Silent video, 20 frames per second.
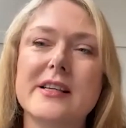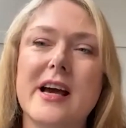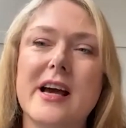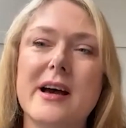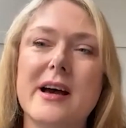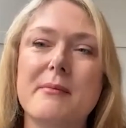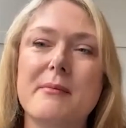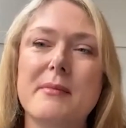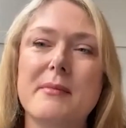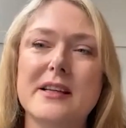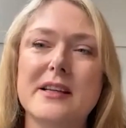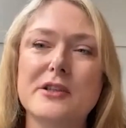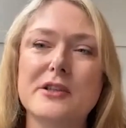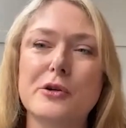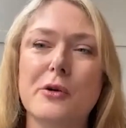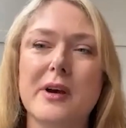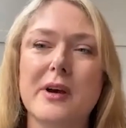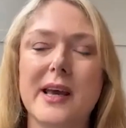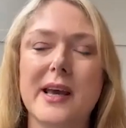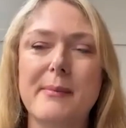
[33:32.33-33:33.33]
and
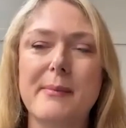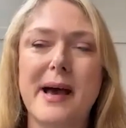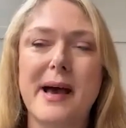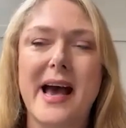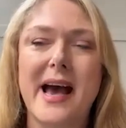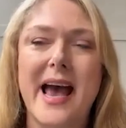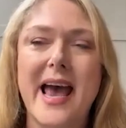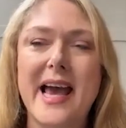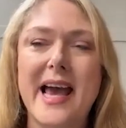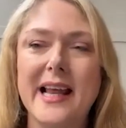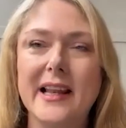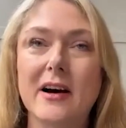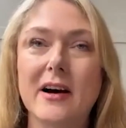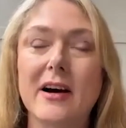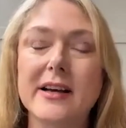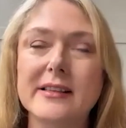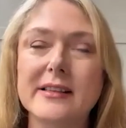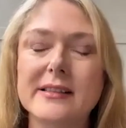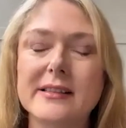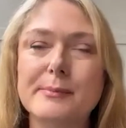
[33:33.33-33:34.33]
talking about
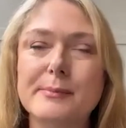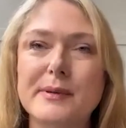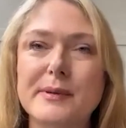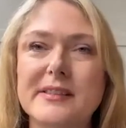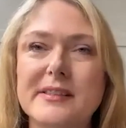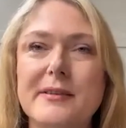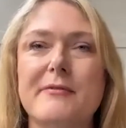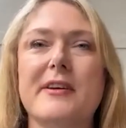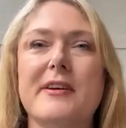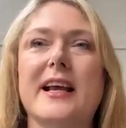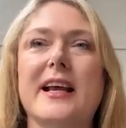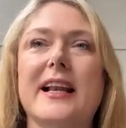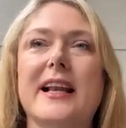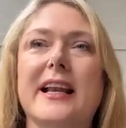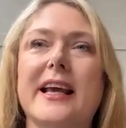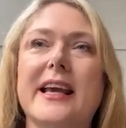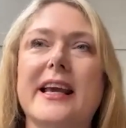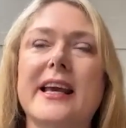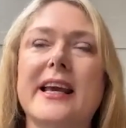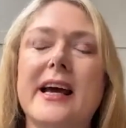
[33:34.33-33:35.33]
airlines
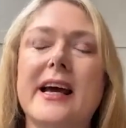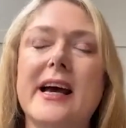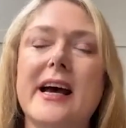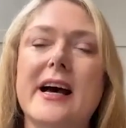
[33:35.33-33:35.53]
specifically.